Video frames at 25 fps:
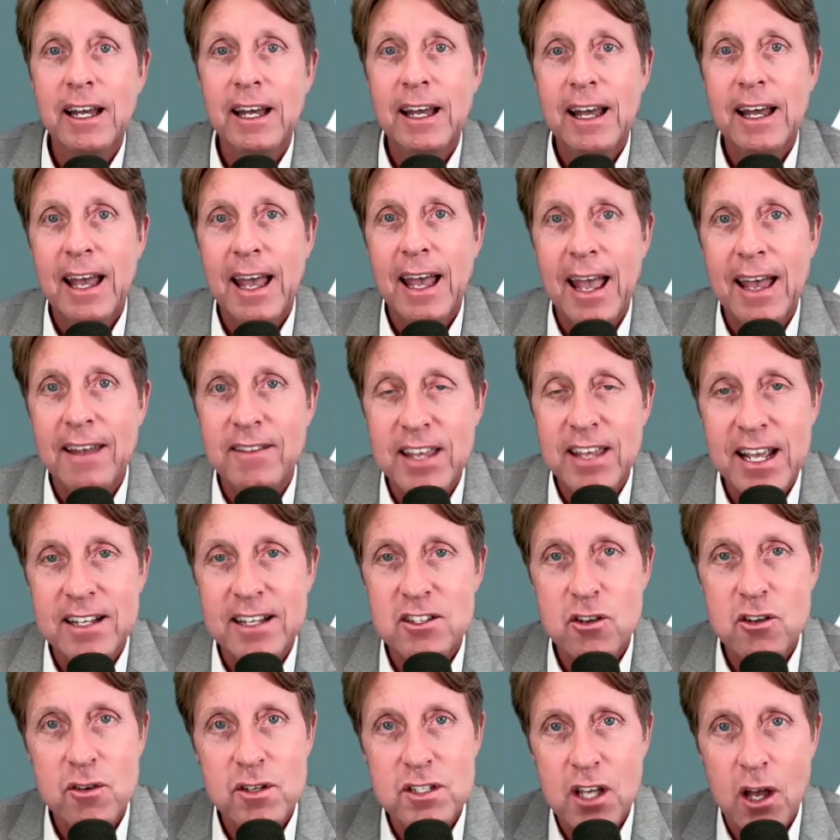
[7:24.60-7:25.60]
And the answer
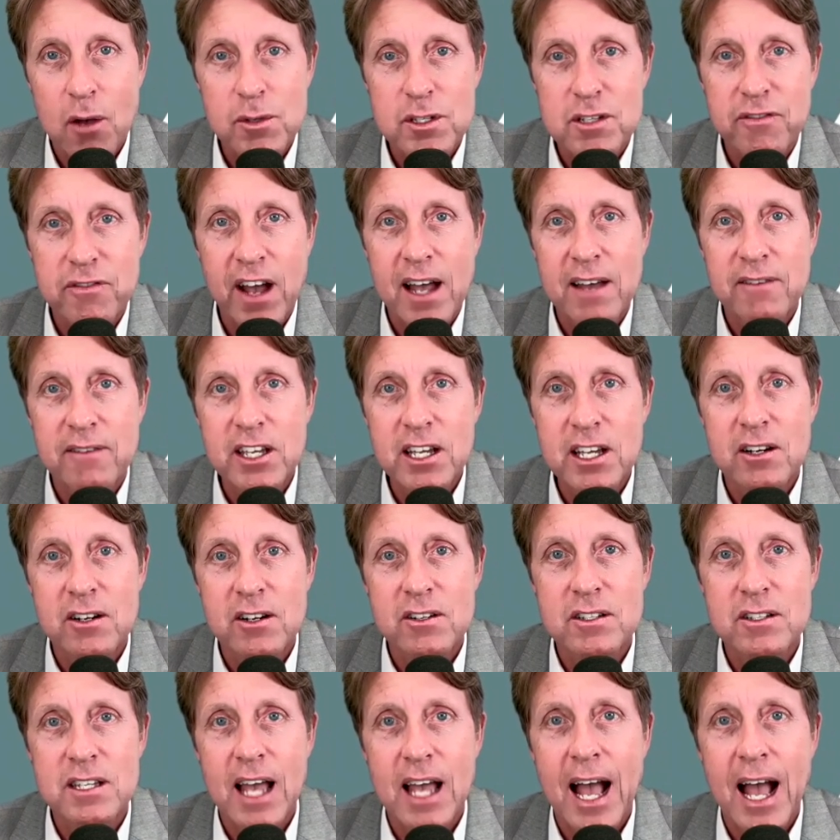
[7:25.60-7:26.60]
is always 5 years.
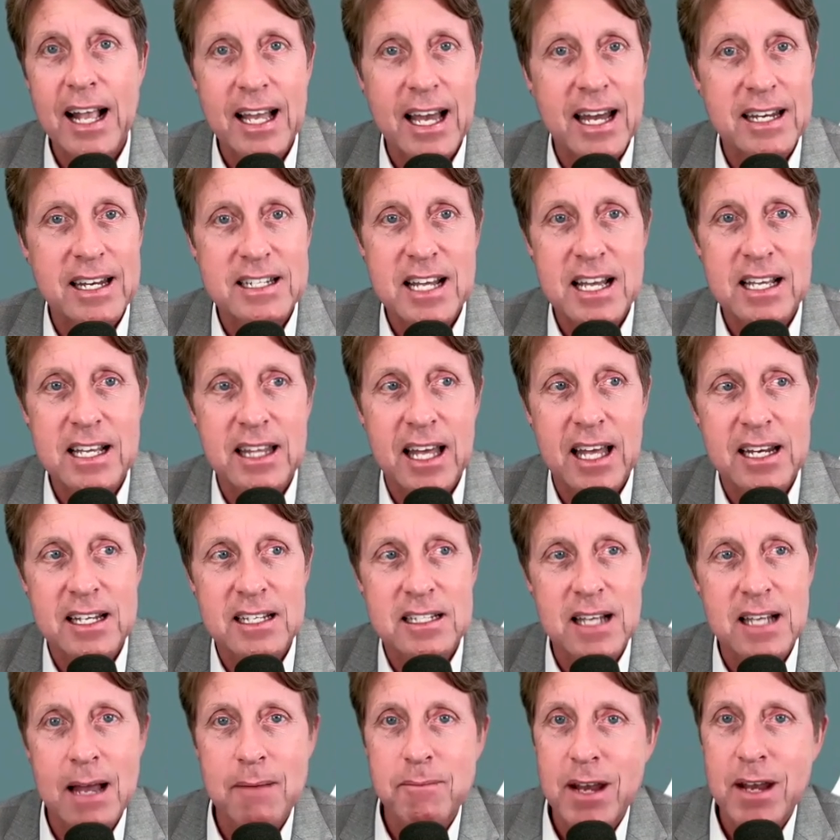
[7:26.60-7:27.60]
I kind of take that as
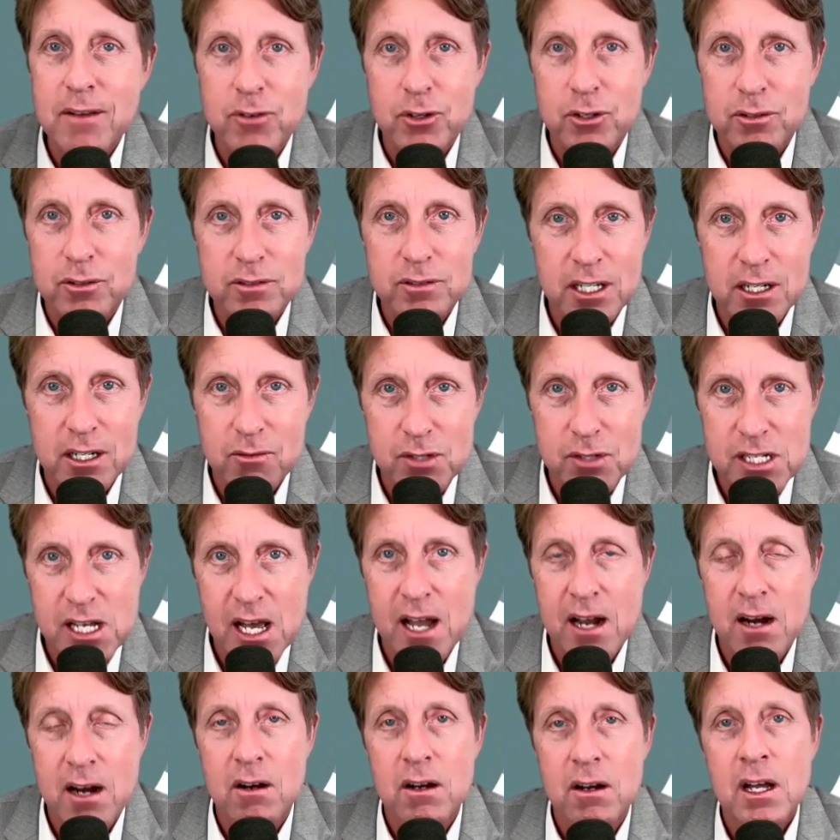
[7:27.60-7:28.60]
I'm never going to
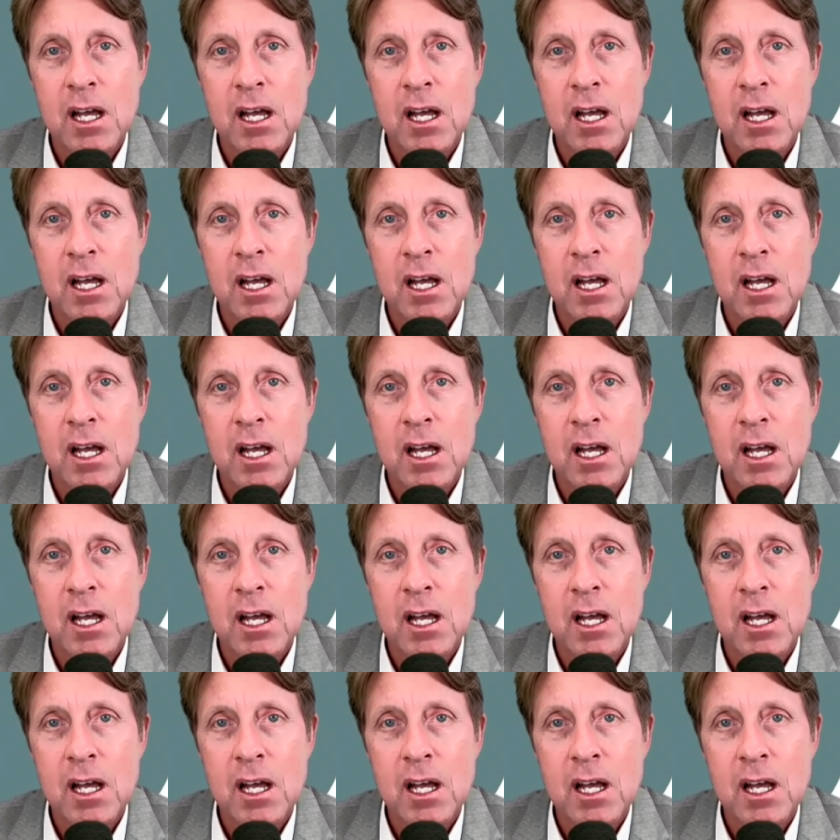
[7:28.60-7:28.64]
retire.